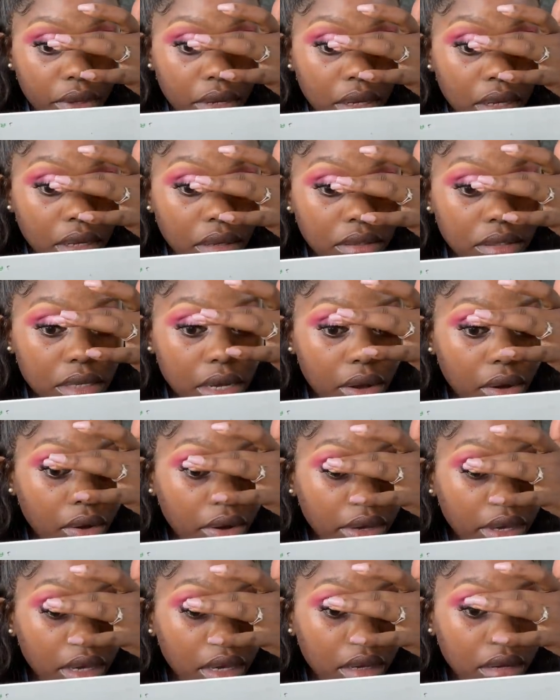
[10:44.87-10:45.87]
And I was like,
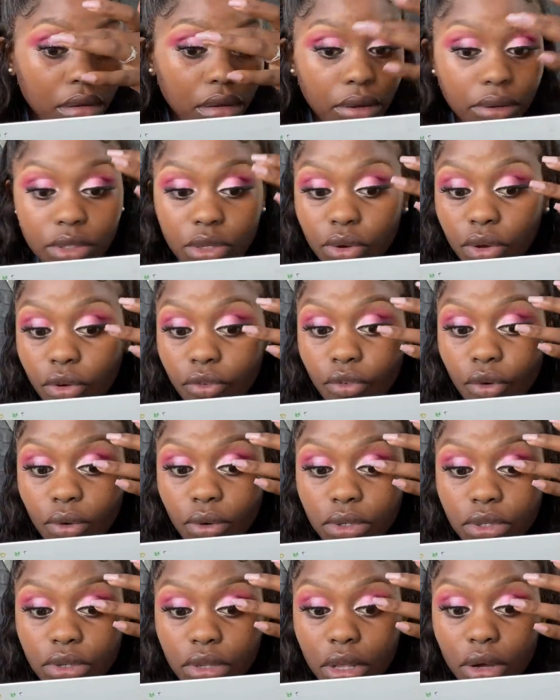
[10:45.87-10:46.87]
okay, I was looking
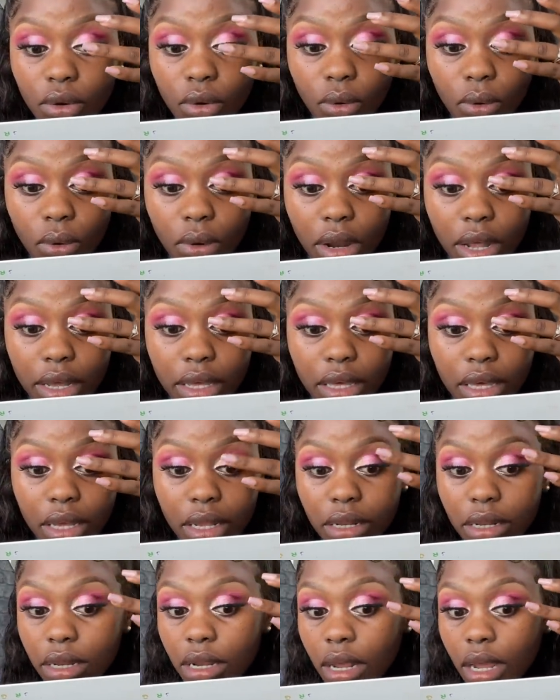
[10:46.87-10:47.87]
forward to the call
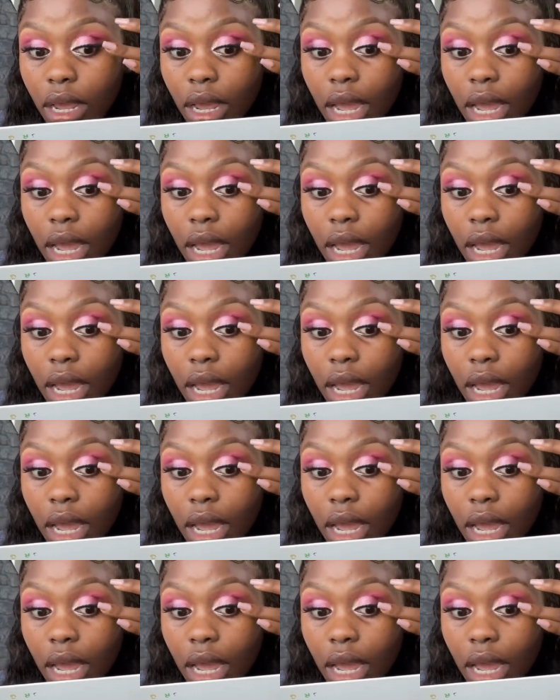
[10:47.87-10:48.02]
again.